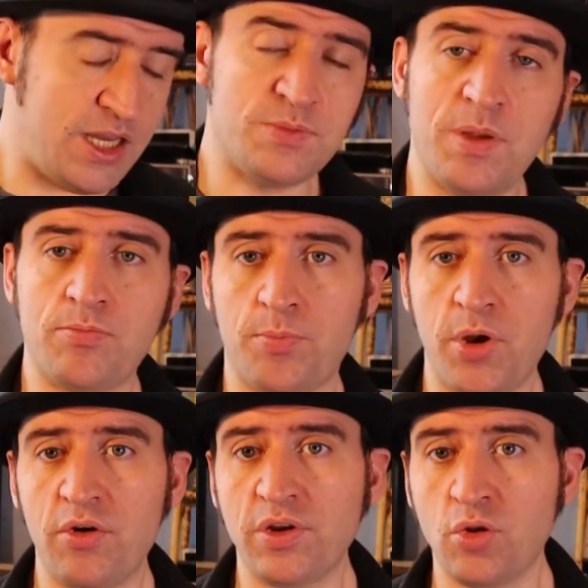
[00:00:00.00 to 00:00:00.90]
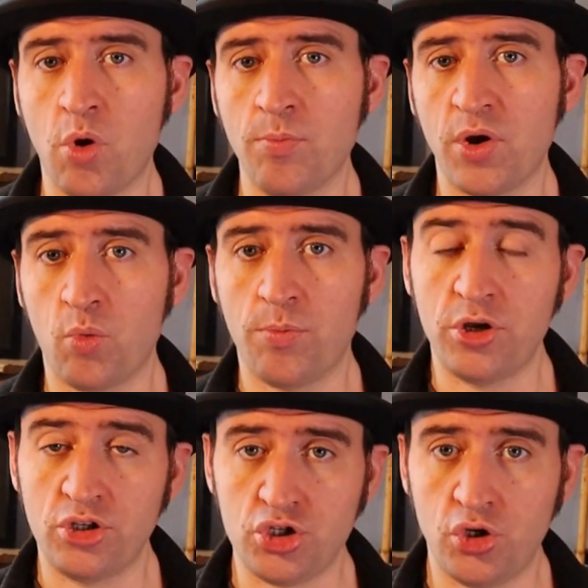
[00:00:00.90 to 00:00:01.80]
He's been preparing the
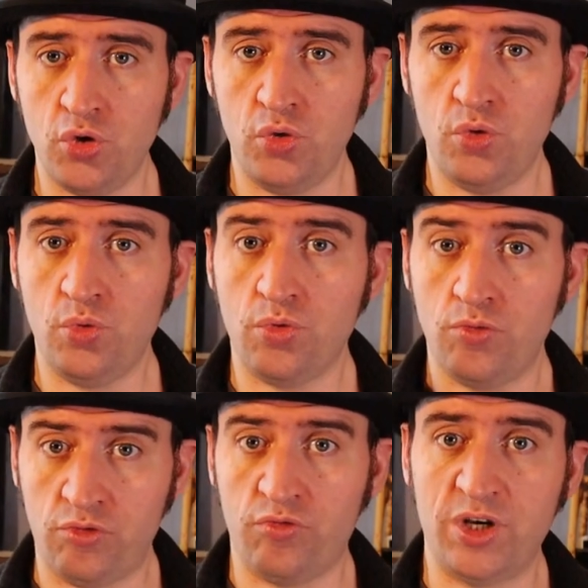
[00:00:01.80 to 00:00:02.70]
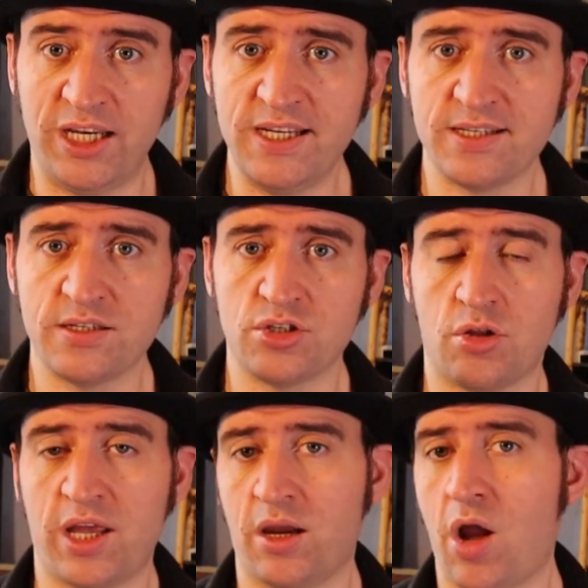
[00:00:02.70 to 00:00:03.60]
1.1.2 release.
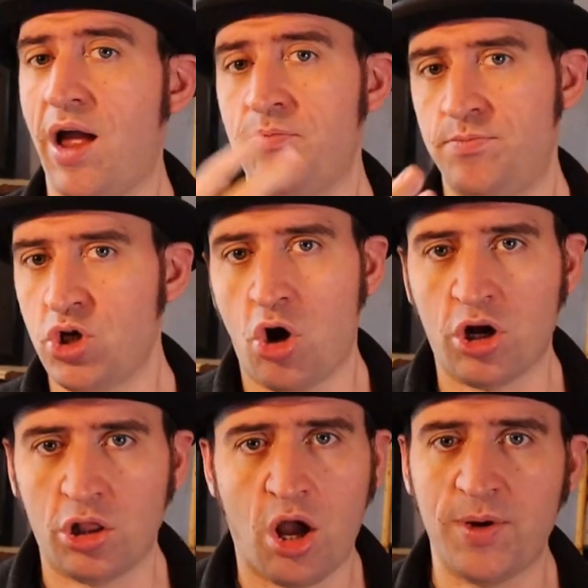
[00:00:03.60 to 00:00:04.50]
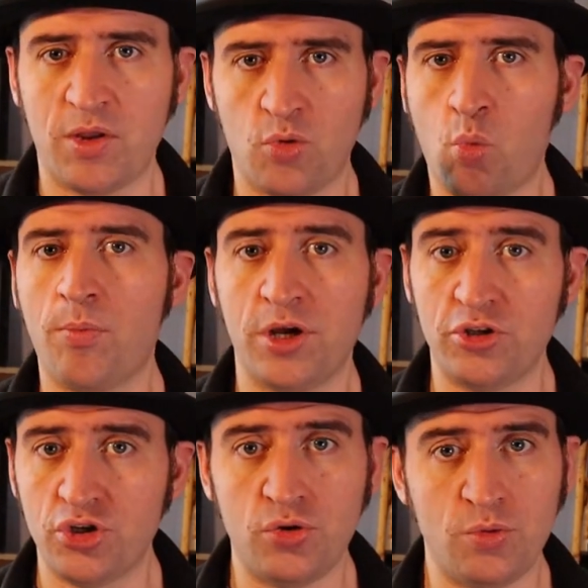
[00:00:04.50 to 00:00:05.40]
So like I talk a lot about the
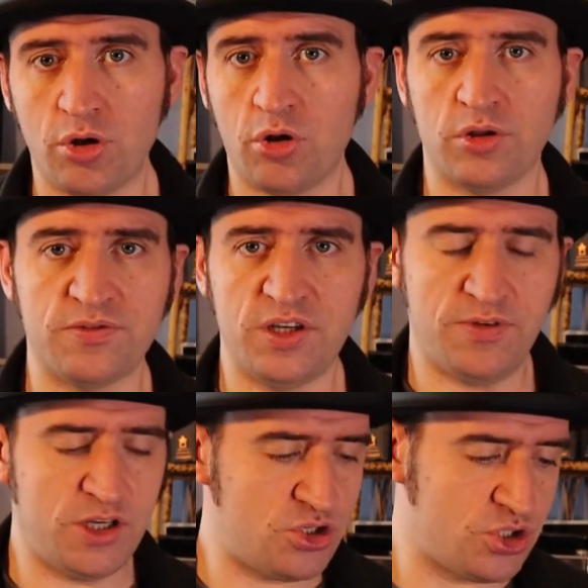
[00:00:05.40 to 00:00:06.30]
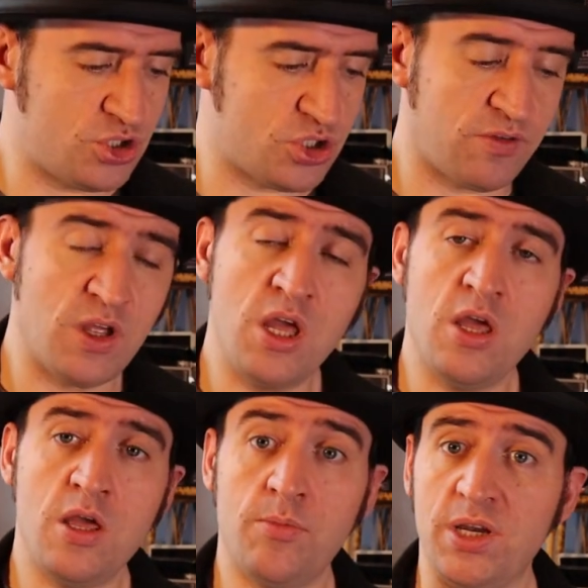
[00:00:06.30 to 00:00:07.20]
1.2 with all the features and stuff,
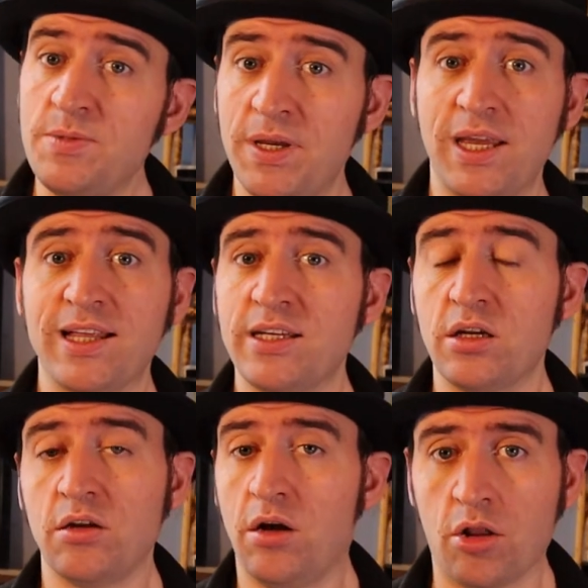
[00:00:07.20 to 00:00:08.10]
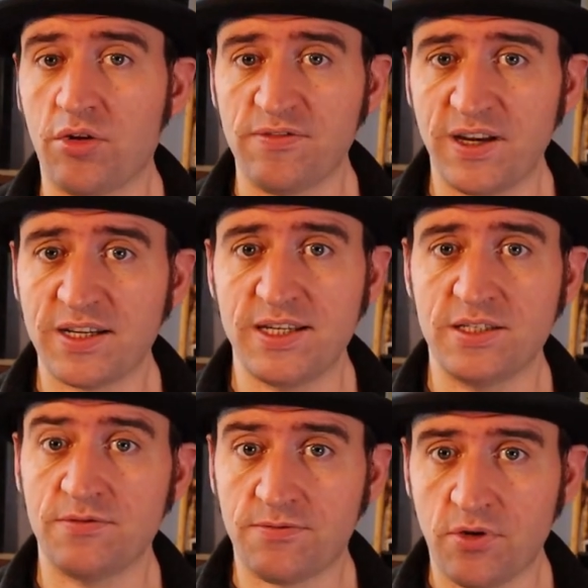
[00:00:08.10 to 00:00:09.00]
but he's been getting a lot of
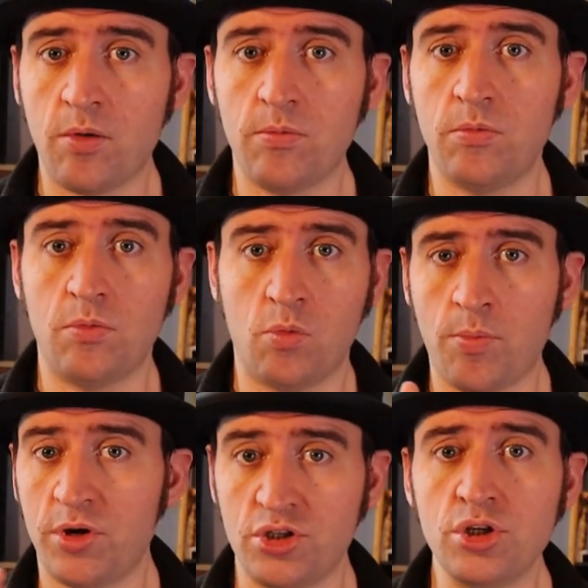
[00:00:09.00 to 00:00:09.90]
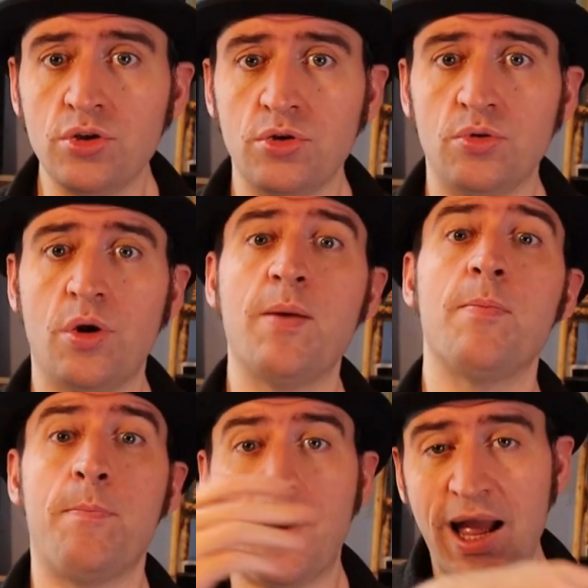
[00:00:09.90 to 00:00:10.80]
fixes from 1.2
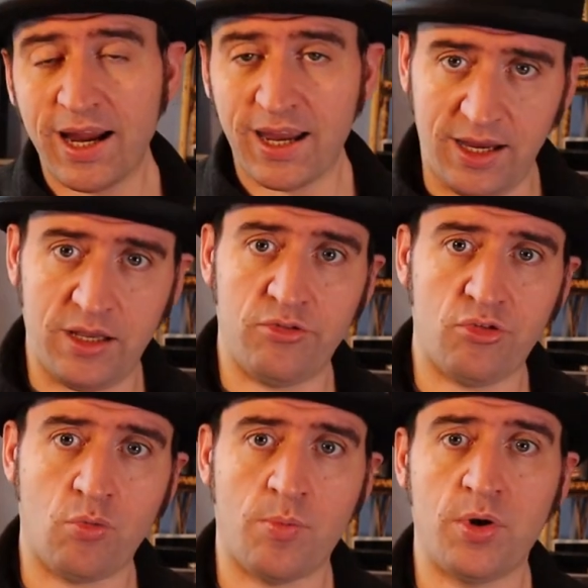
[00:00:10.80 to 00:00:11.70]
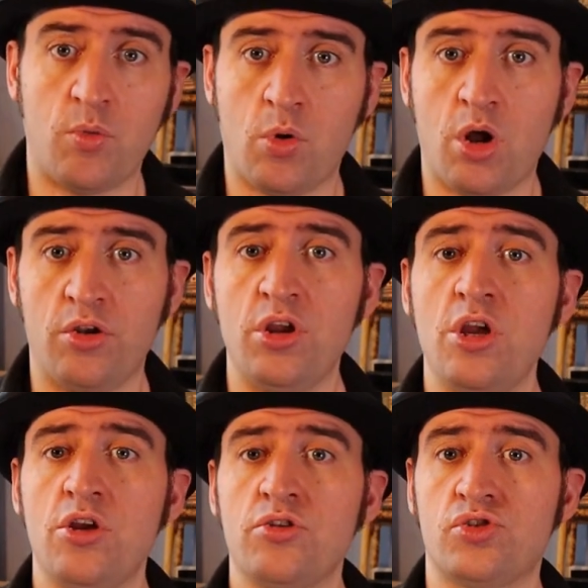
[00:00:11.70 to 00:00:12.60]
back into 1.1
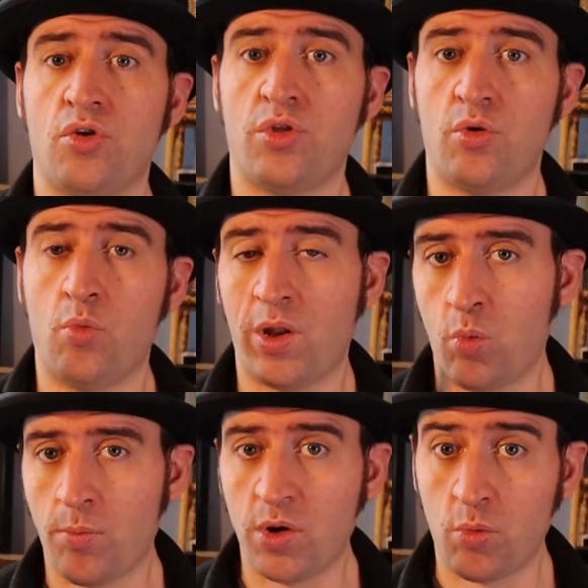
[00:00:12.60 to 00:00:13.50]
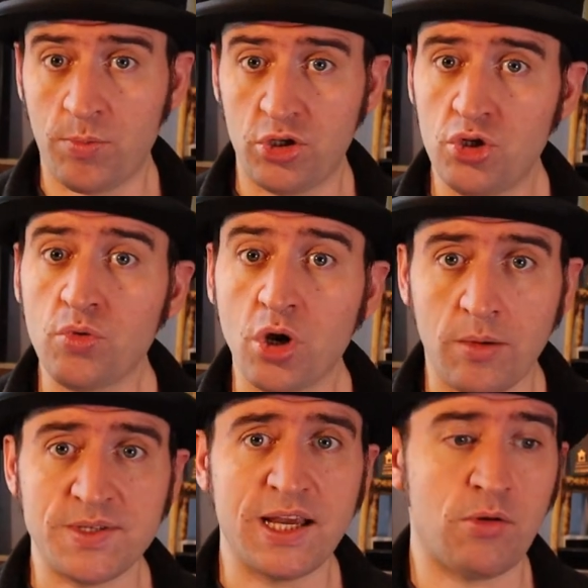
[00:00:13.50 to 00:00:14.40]
so that when 1.1.2
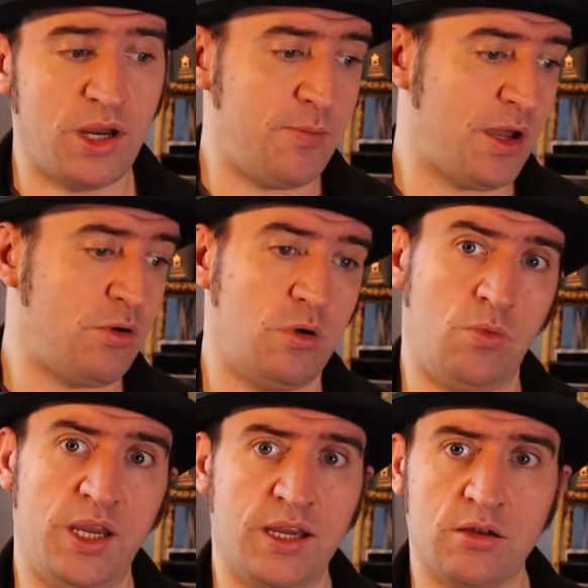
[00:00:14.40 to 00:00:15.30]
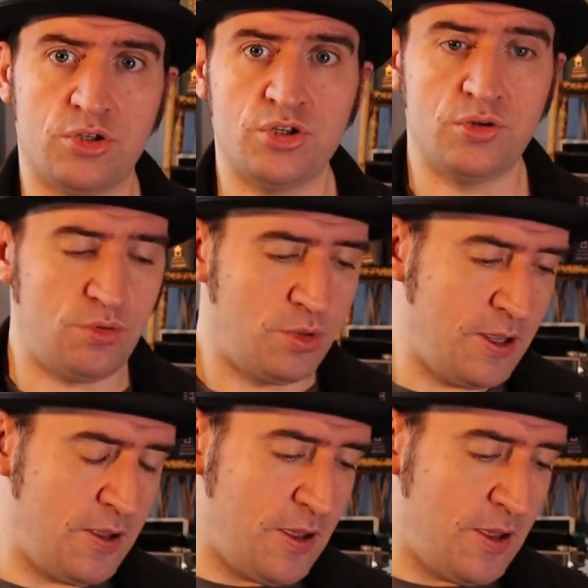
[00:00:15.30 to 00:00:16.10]
comes out in about a week or two,